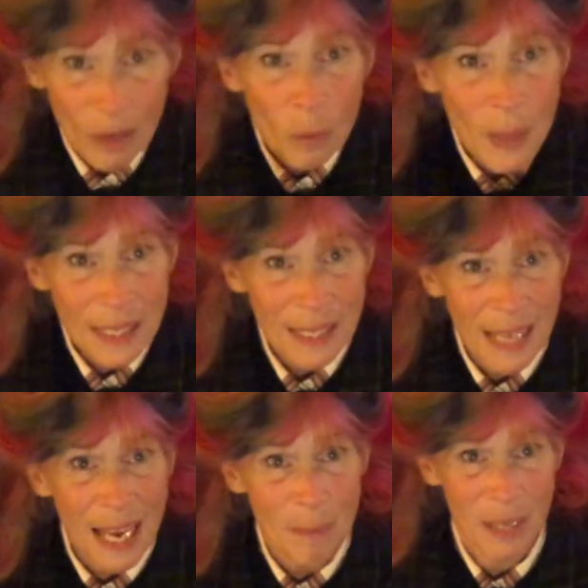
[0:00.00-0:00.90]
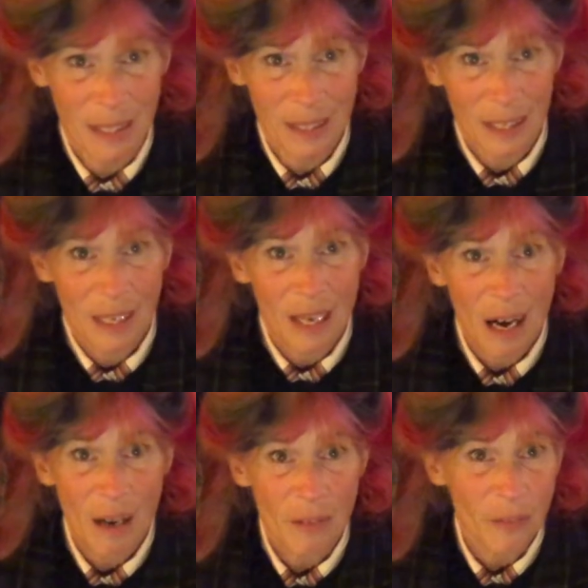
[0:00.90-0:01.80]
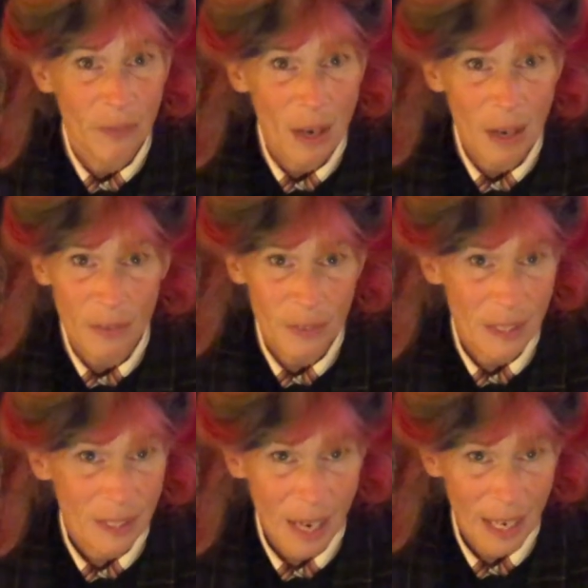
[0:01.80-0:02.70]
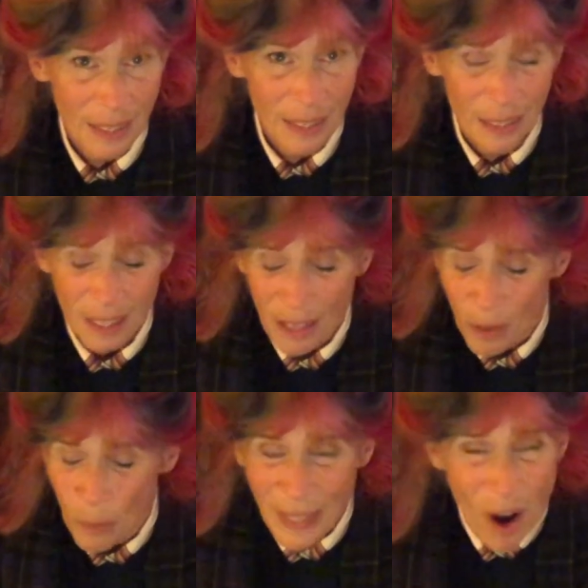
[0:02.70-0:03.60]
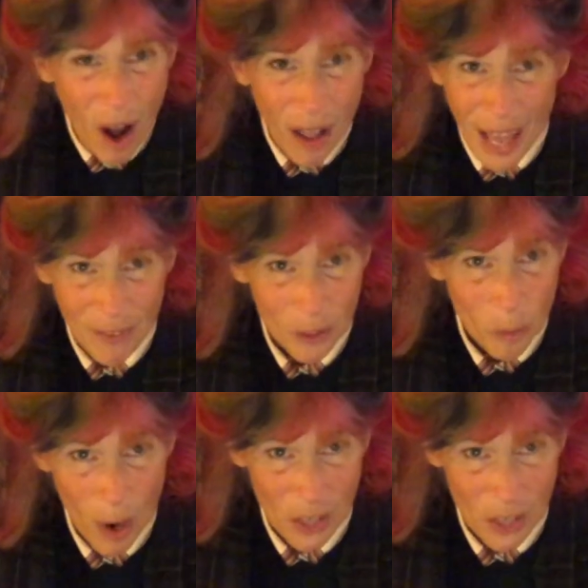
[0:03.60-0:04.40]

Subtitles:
one segment of society. We all have to watch